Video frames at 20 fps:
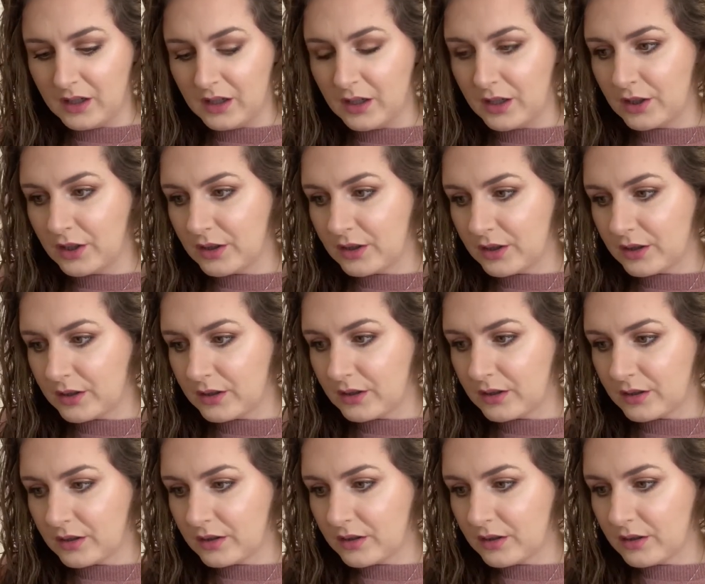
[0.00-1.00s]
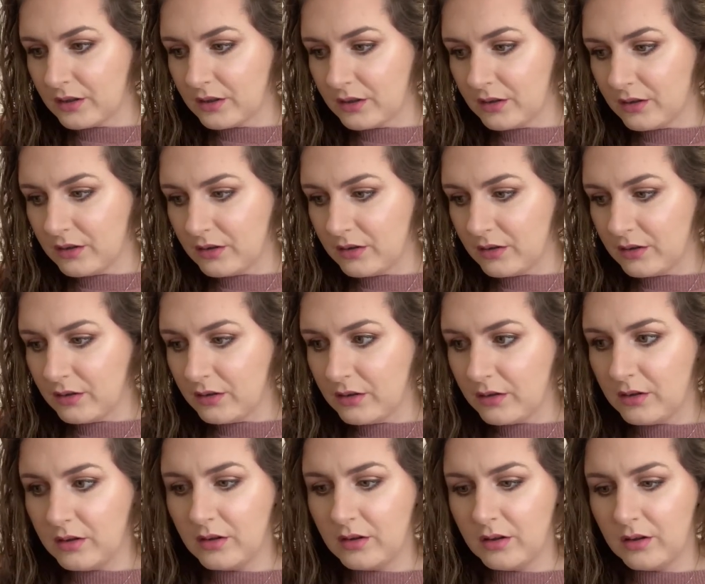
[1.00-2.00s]

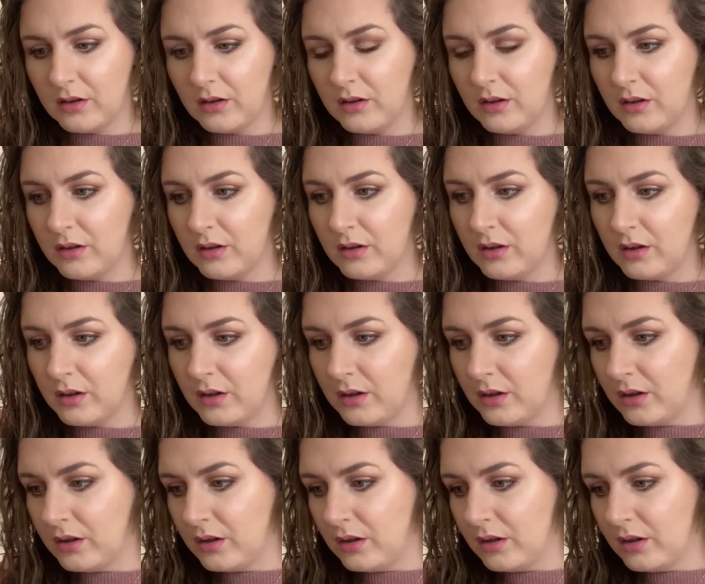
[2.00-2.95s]
Nobody speaks.